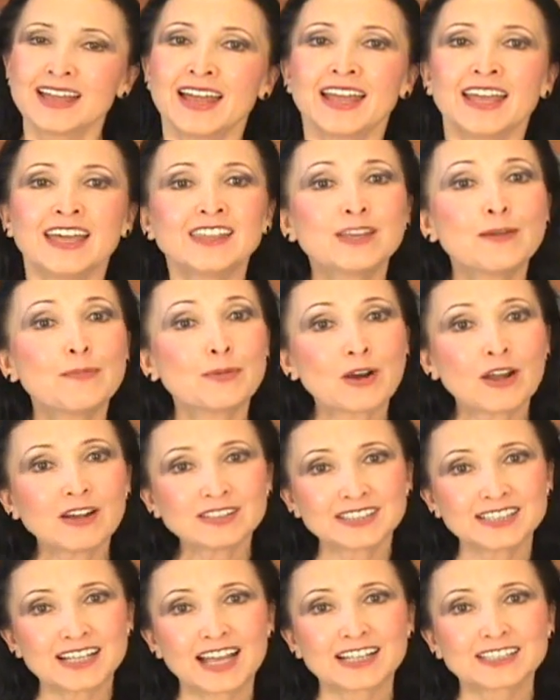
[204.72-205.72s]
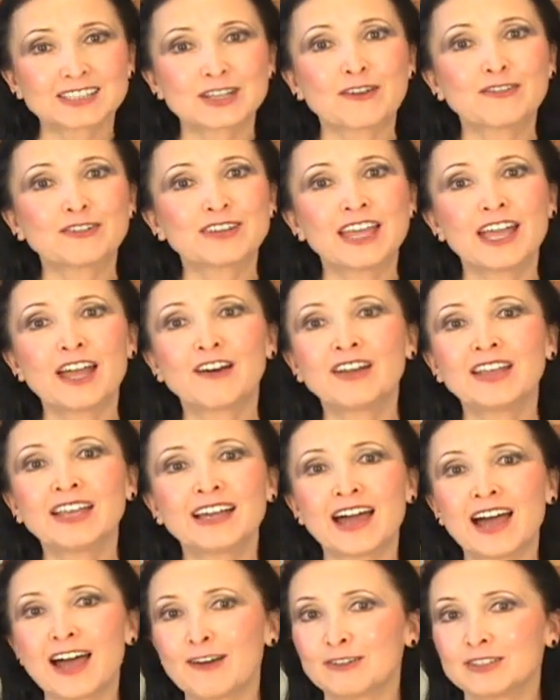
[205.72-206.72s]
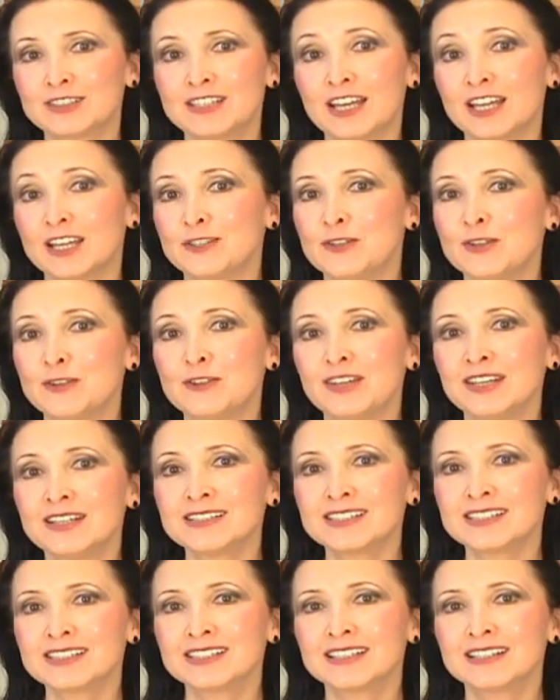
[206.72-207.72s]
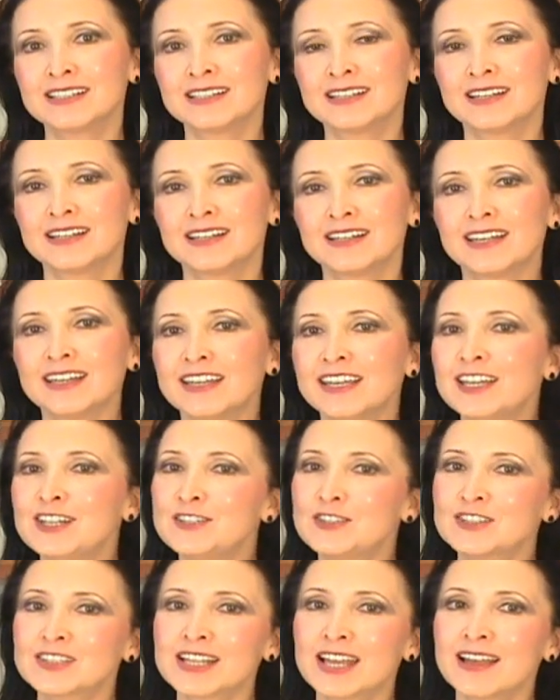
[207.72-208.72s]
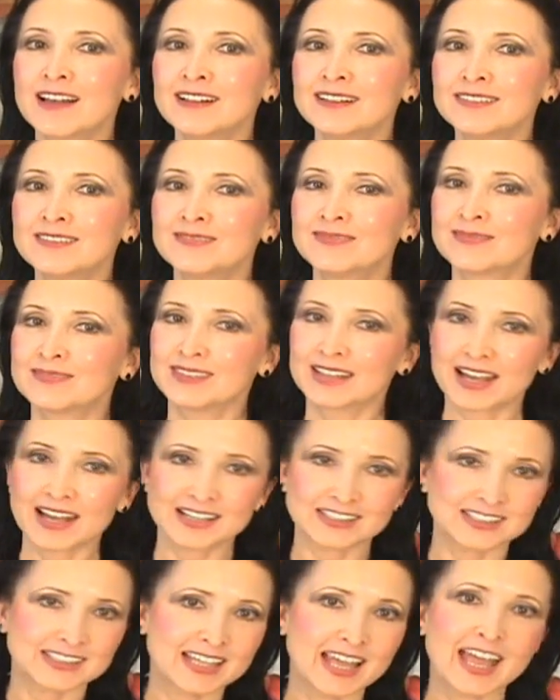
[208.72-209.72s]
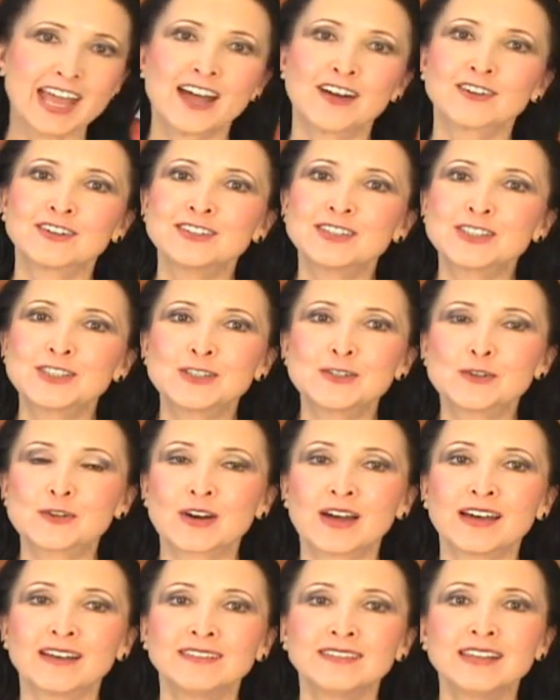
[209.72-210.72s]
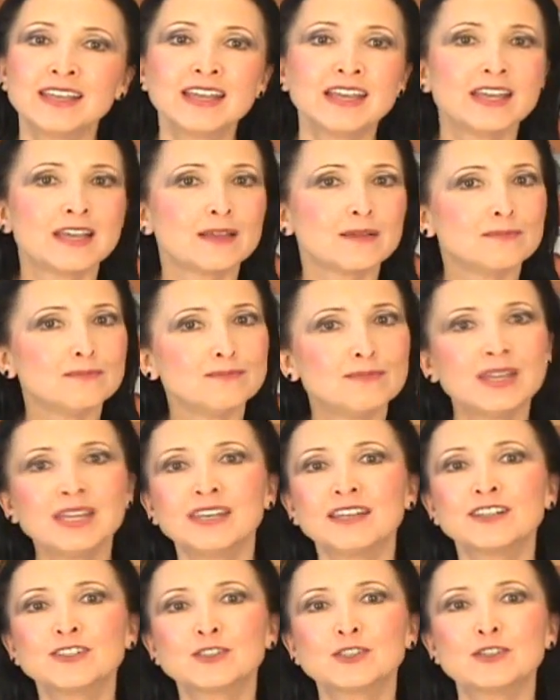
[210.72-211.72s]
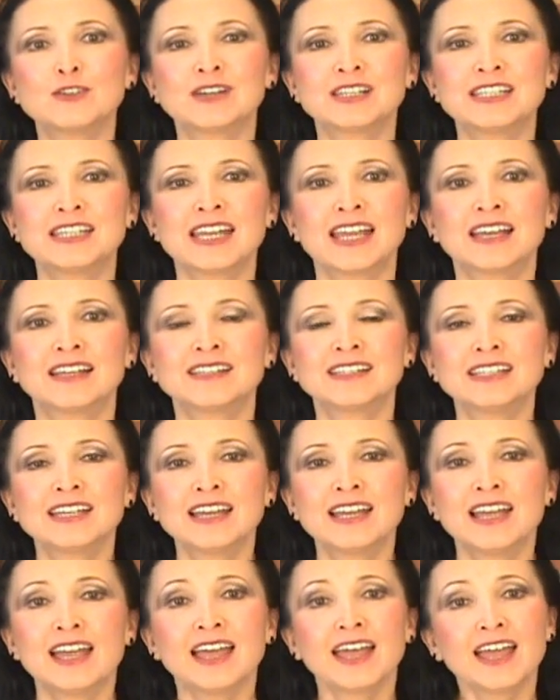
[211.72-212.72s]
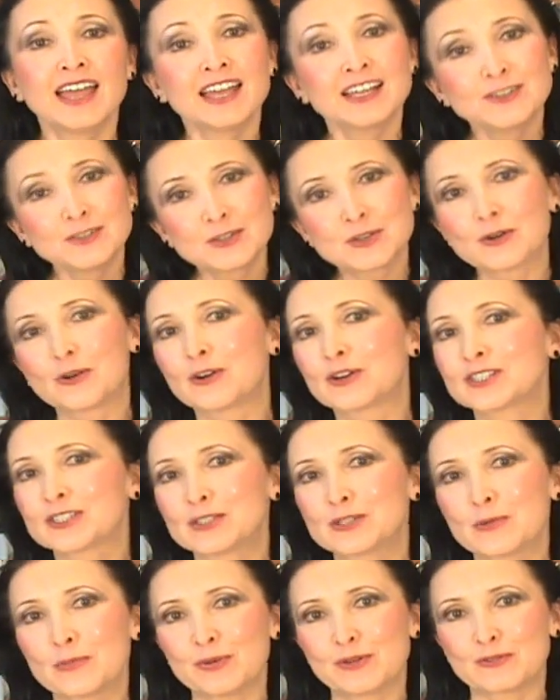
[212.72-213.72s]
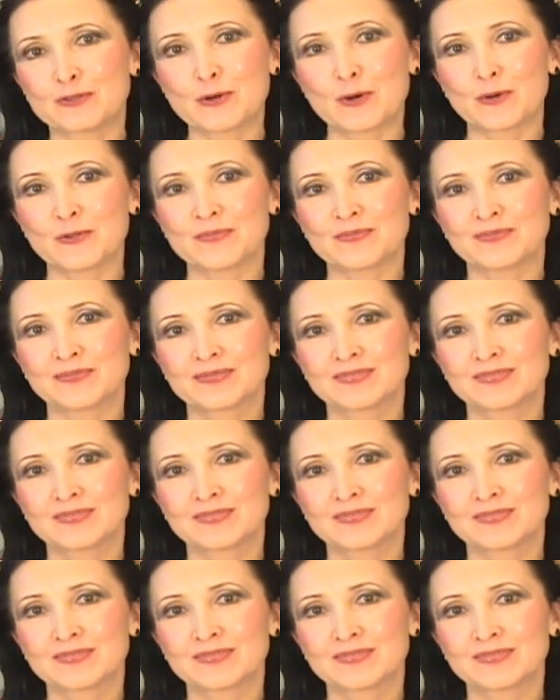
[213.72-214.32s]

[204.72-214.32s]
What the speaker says: In the process of carrying out their duties, each cell has errands to run, meetings to attend, and chores to perform.